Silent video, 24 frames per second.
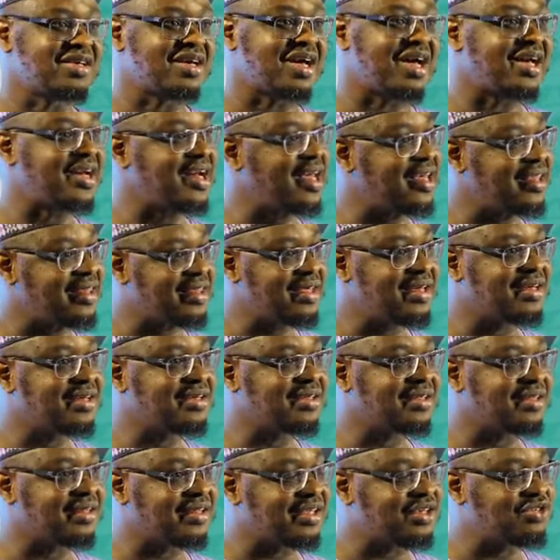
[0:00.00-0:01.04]
And I
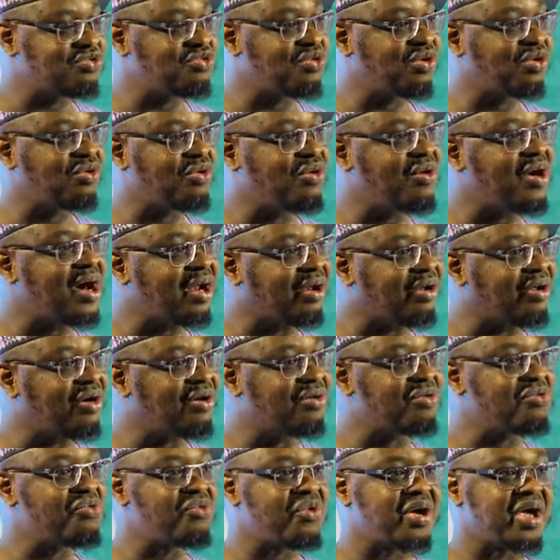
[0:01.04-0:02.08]
think this will go a
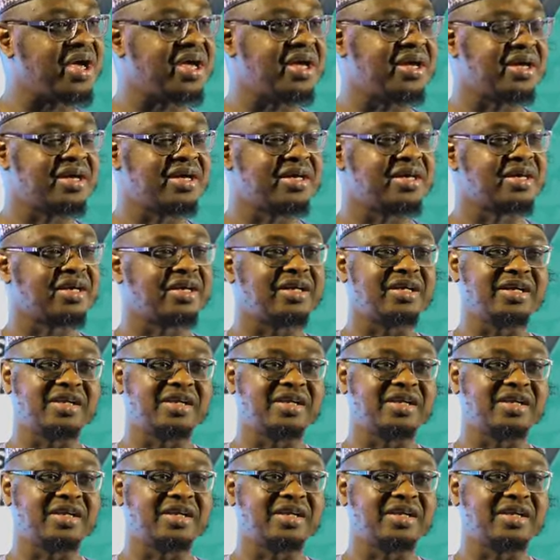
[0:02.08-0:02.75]
long way